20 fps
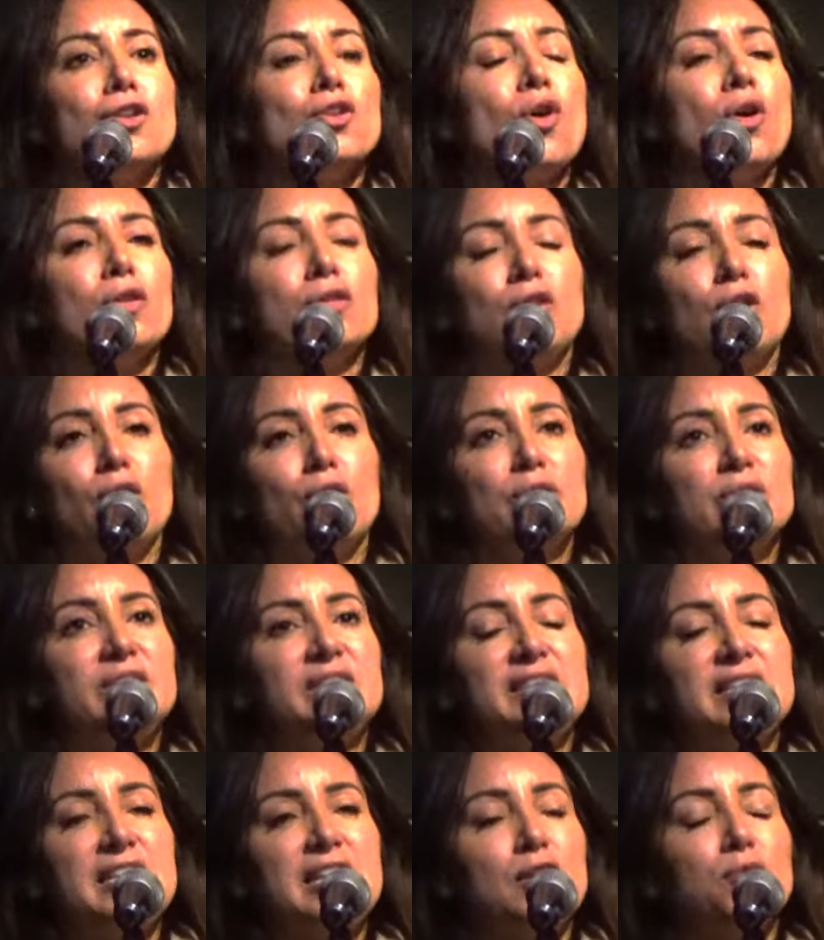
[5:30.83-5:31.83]
Not
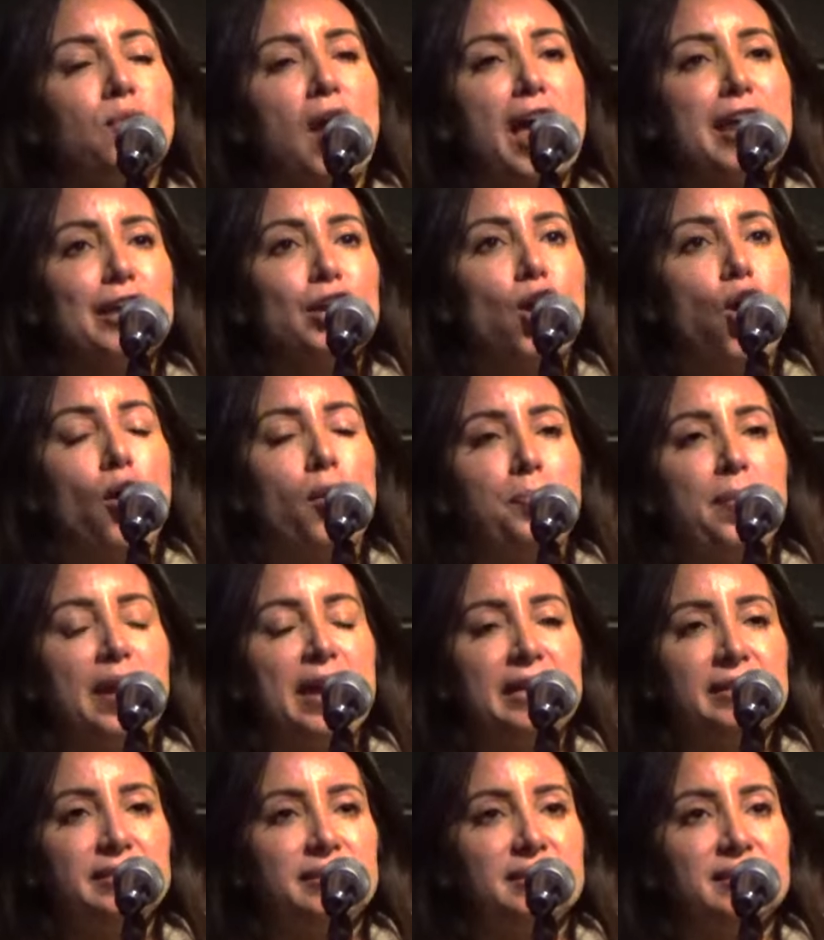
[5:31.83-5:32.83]
those sitting writing
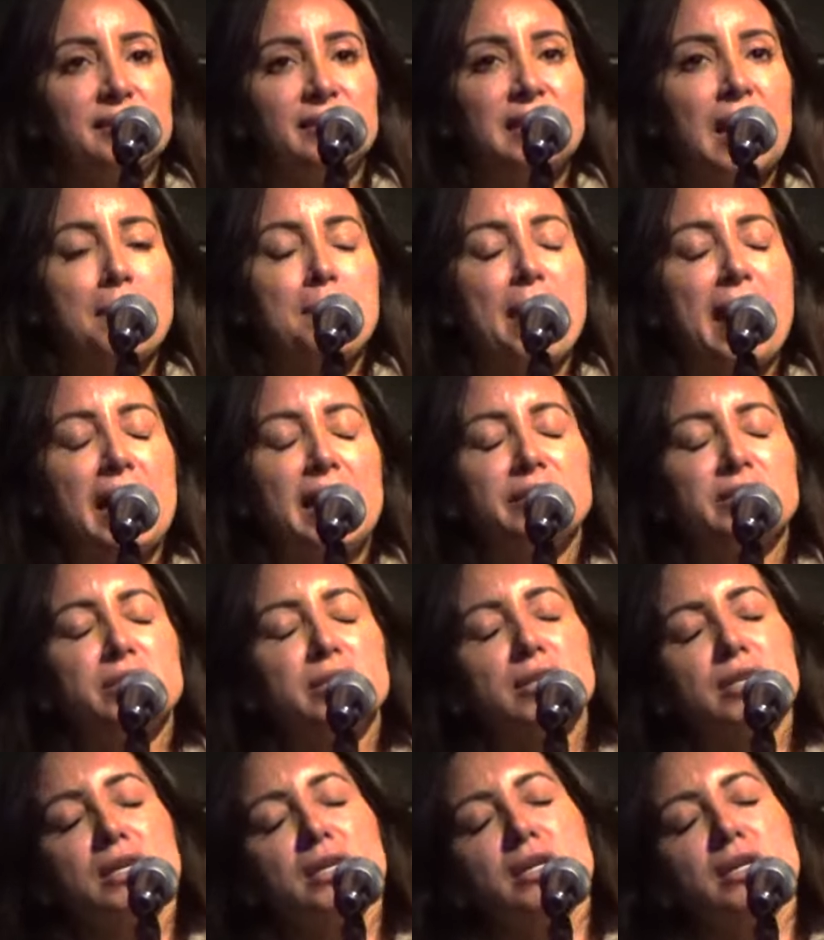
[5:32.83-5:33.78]
op-eds about